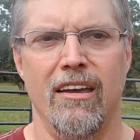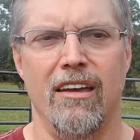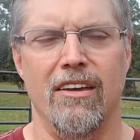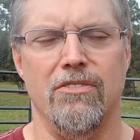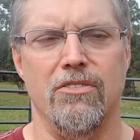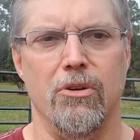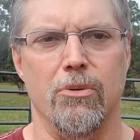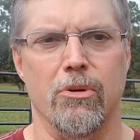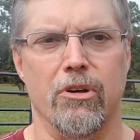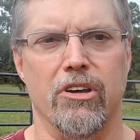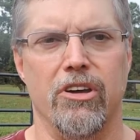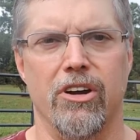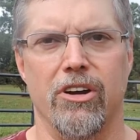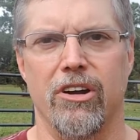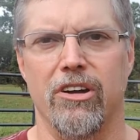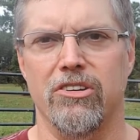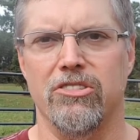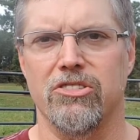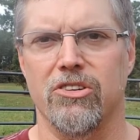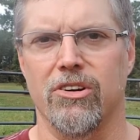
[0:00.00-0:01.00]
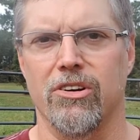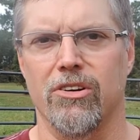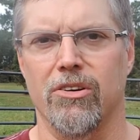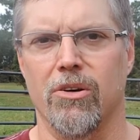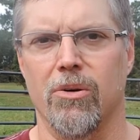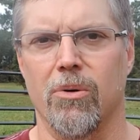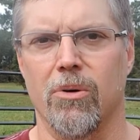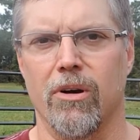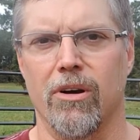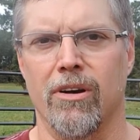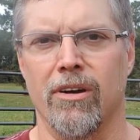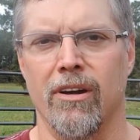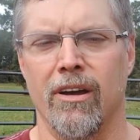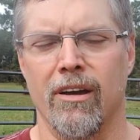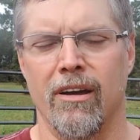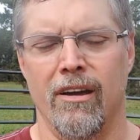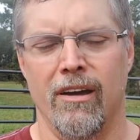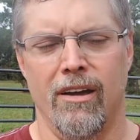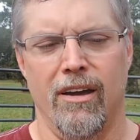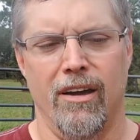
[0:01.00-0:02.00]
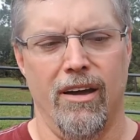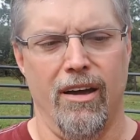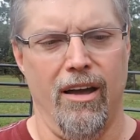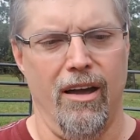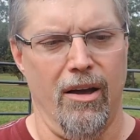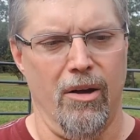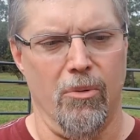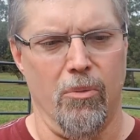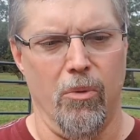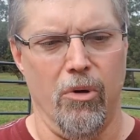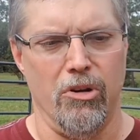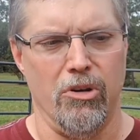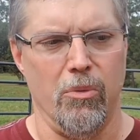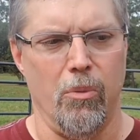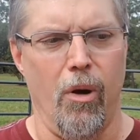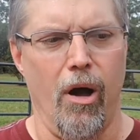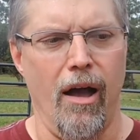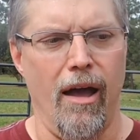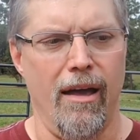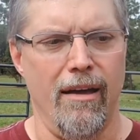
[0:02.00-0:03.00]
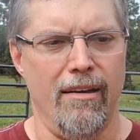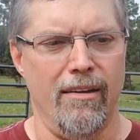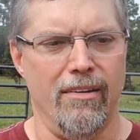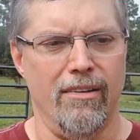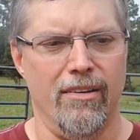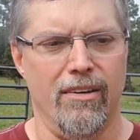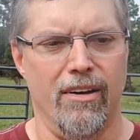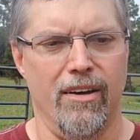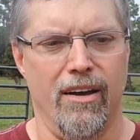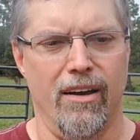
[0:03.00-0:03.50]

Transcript: if you were curious or wonder why